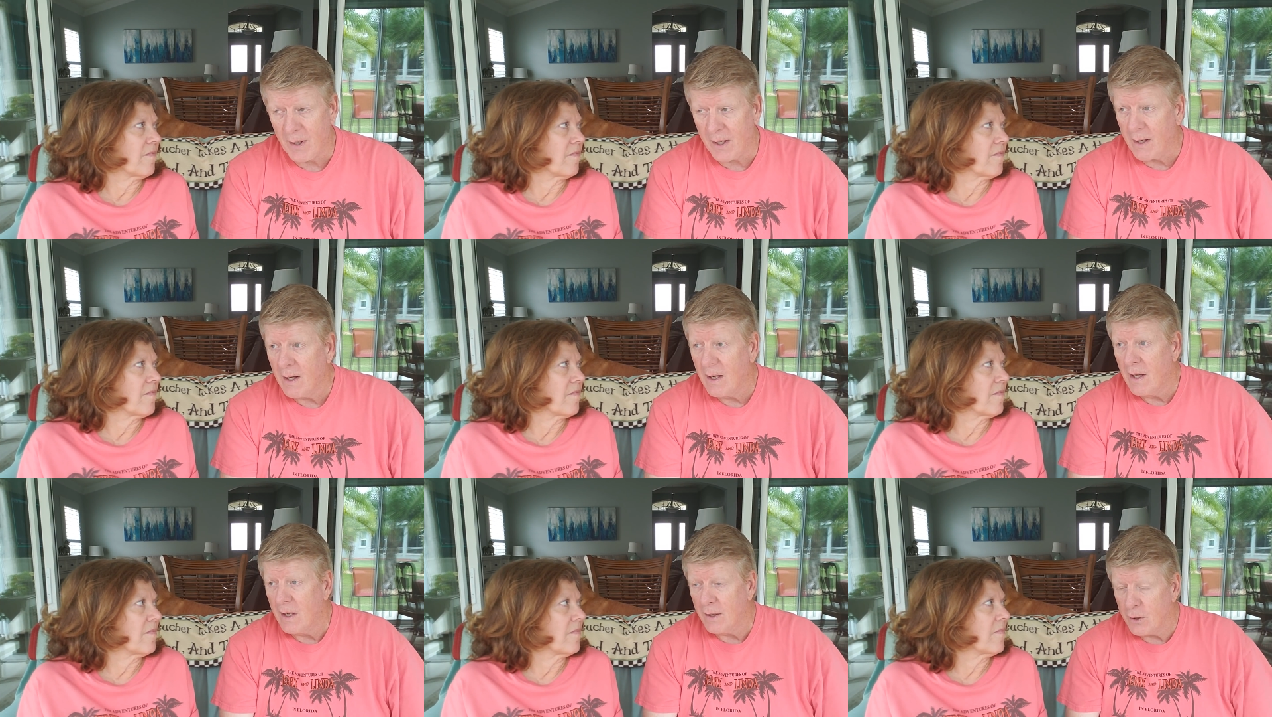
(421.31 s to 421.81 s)
Speaker 1: But
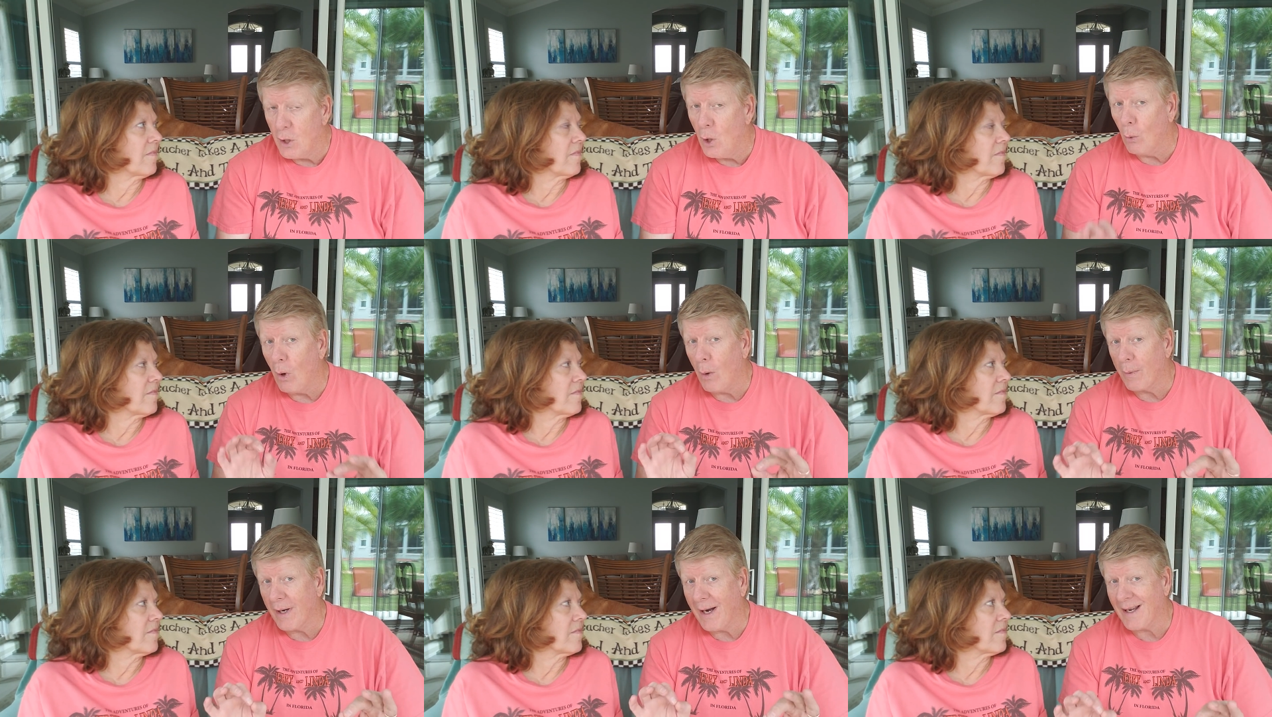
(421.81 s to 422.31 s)
you know
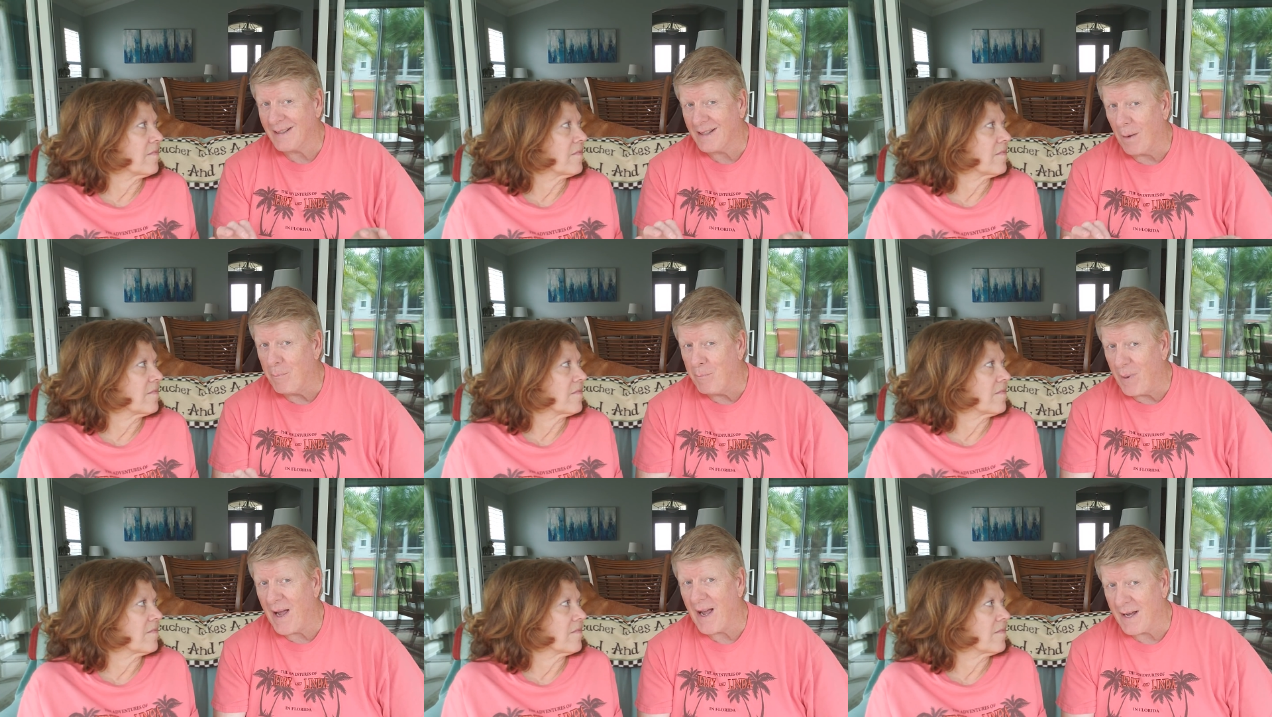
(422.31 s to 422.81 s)
what we like the
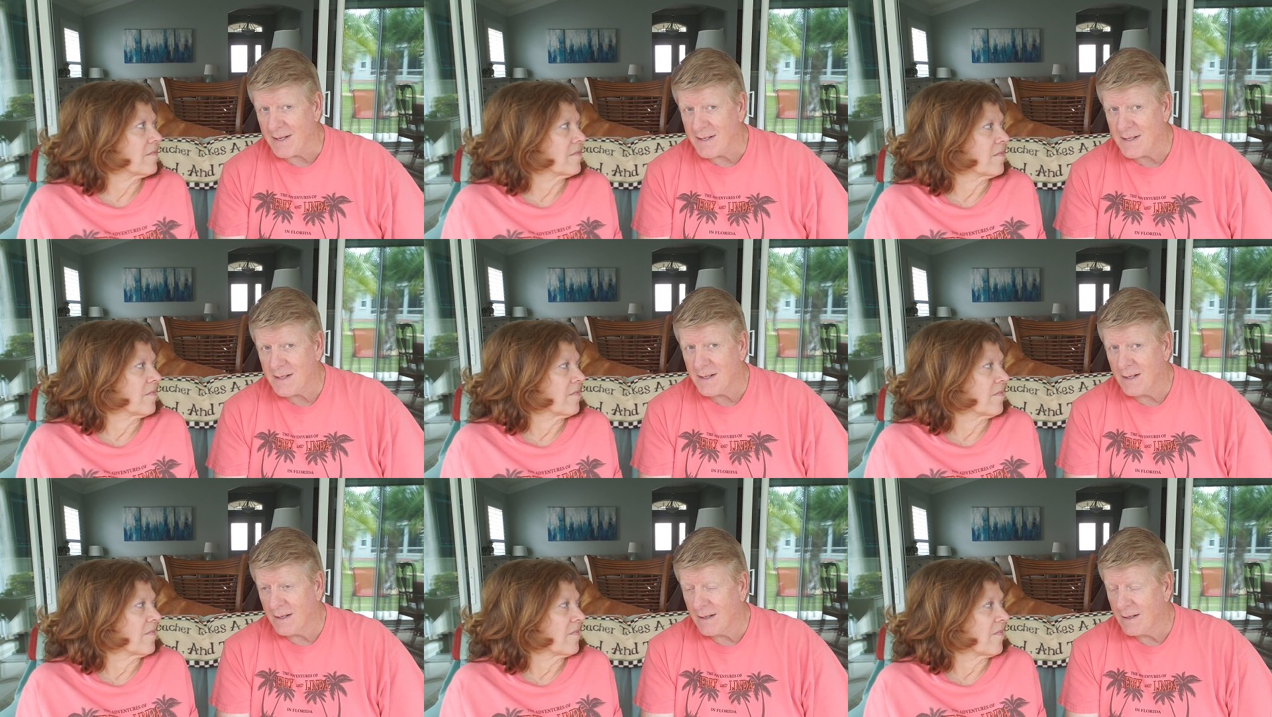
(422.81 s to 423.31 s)

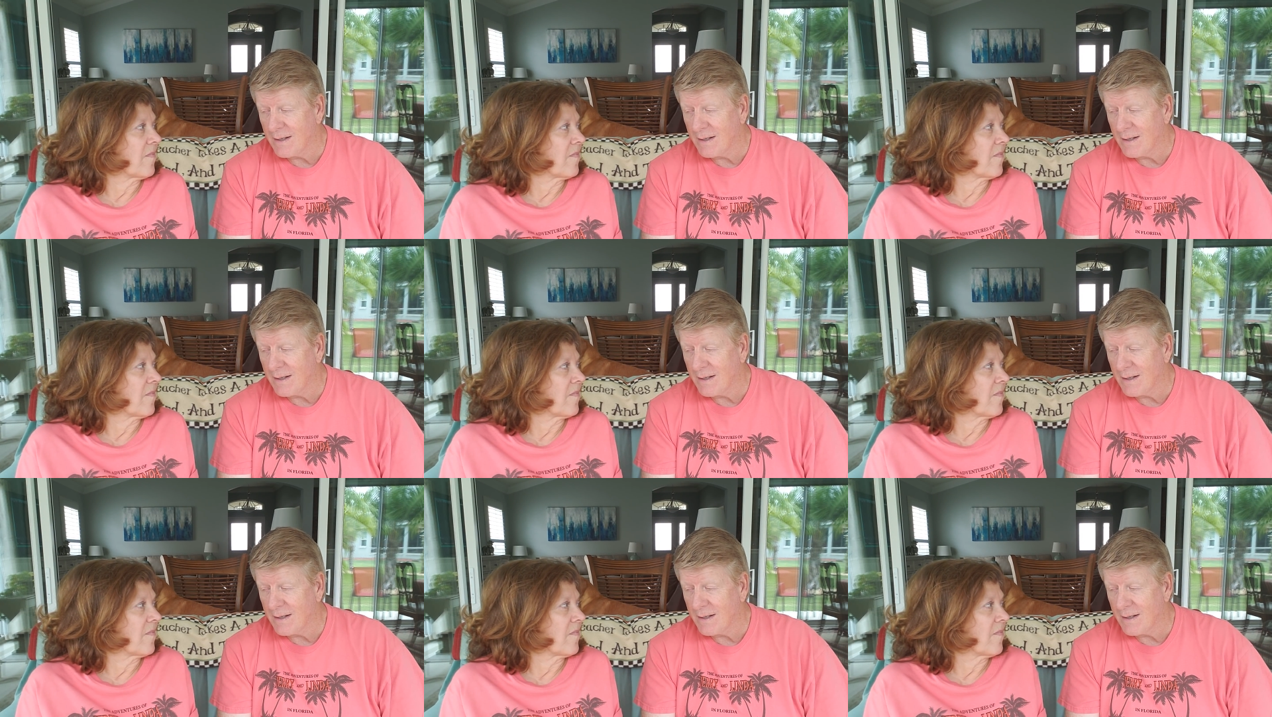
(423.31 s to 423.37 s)
best?